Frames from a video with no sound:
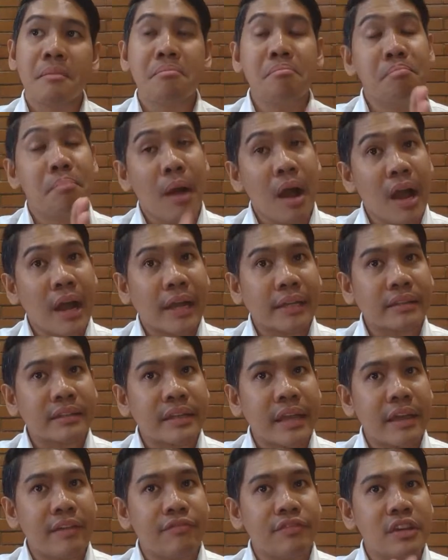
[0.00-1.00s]
But
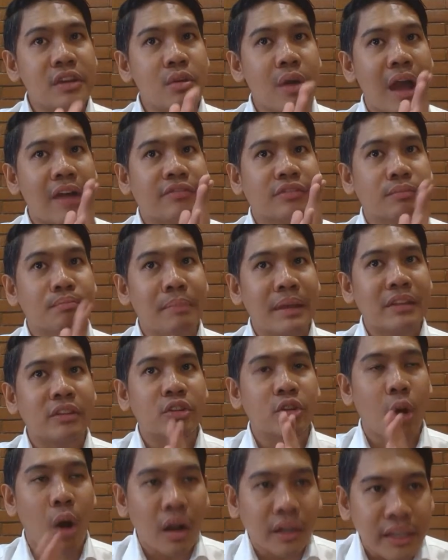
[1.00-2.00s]
if you have been
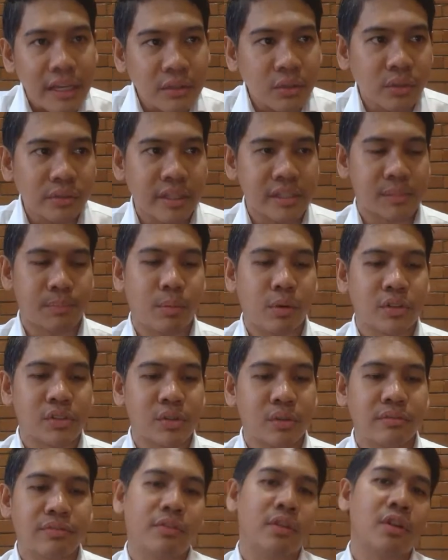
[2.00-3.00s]
talking to this
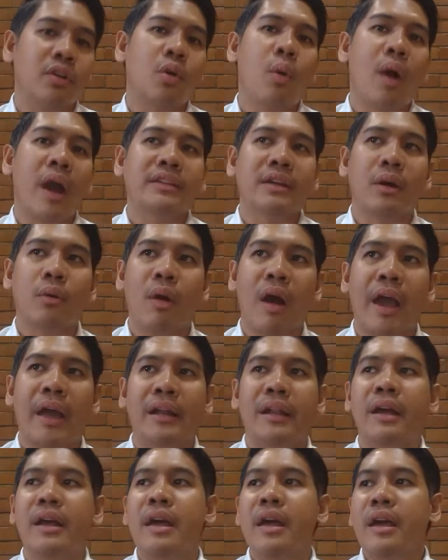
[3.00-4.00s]
person for quite a
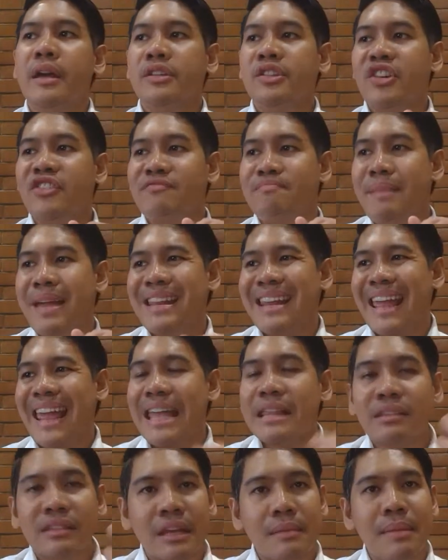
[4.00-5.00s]
while, you've been
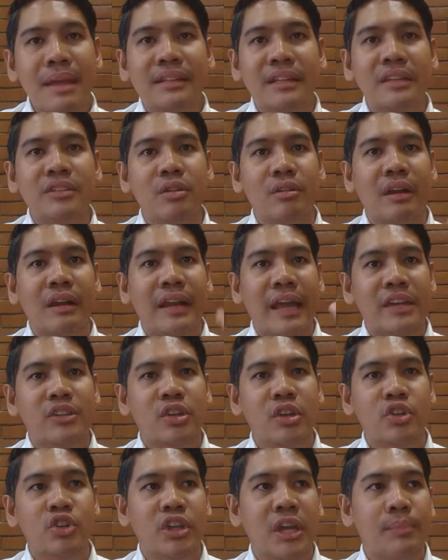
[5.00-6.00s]
intimate in your
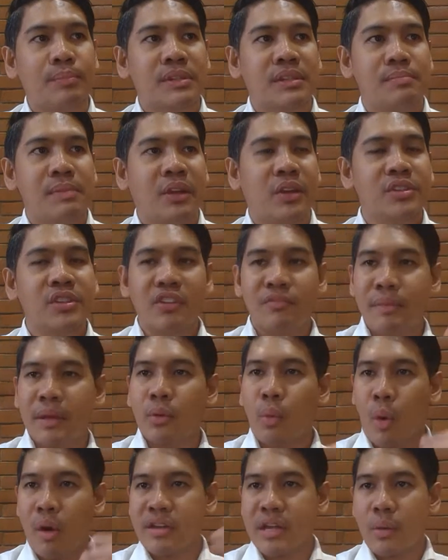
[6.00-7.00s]
relationships because you've been
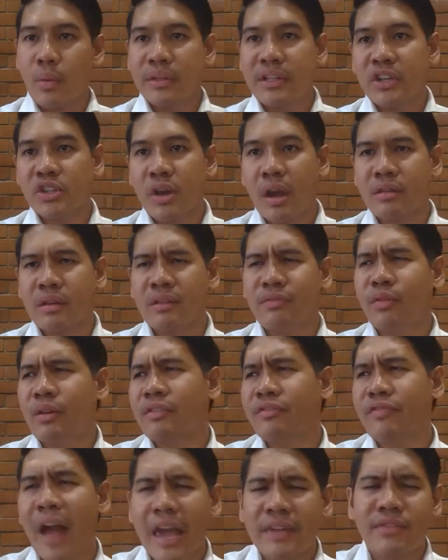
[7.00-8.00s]
working with each other for
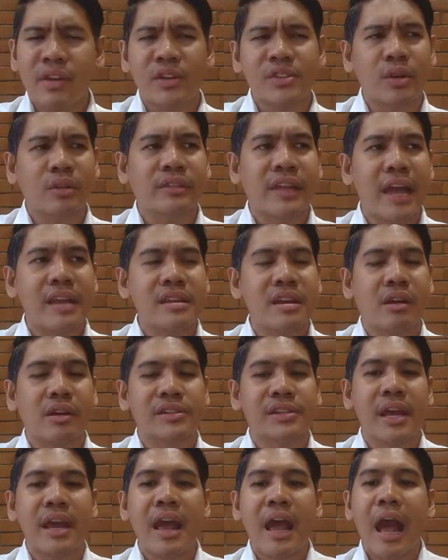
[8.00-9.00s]
five years or 10
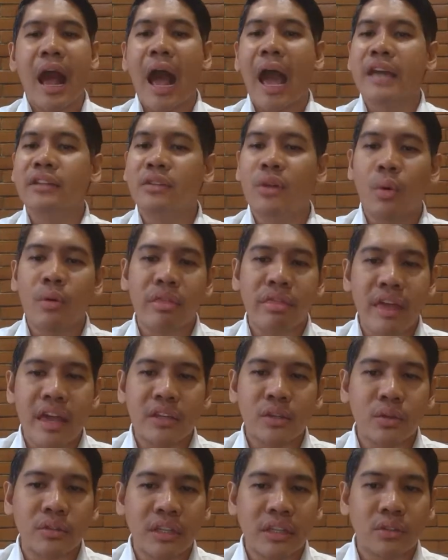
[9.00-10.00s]
years, I don't
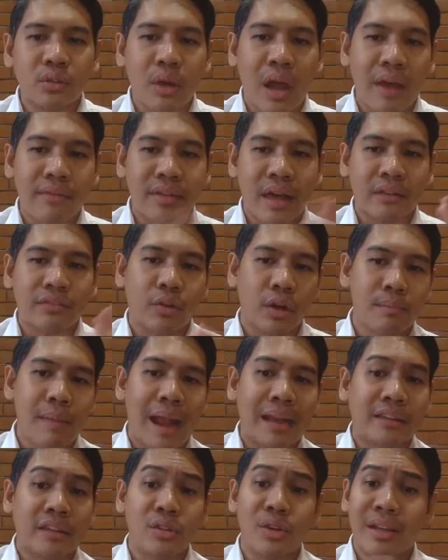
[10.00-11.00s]
think you need to have that
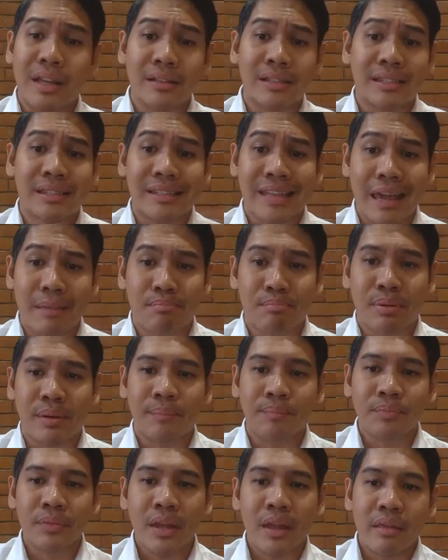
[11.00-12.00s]
formality. You can skip
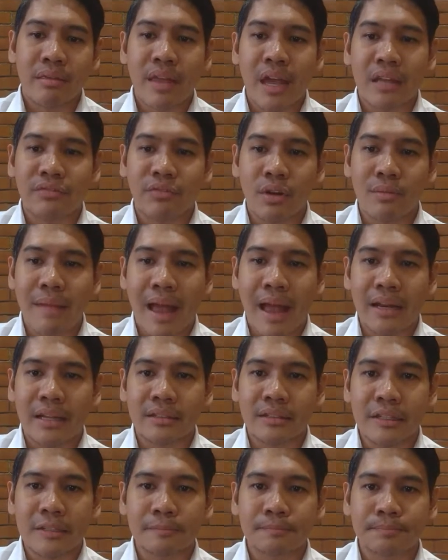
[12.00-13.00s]
that
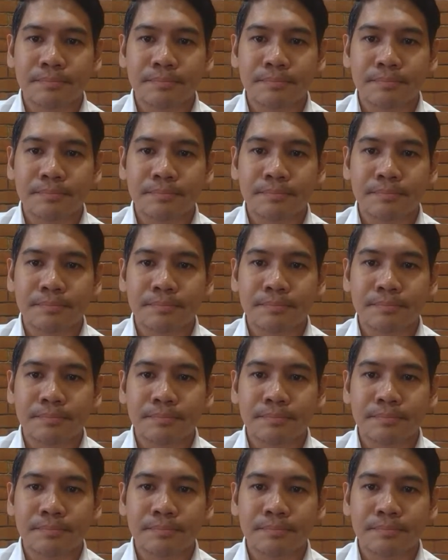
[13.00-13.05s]
formality.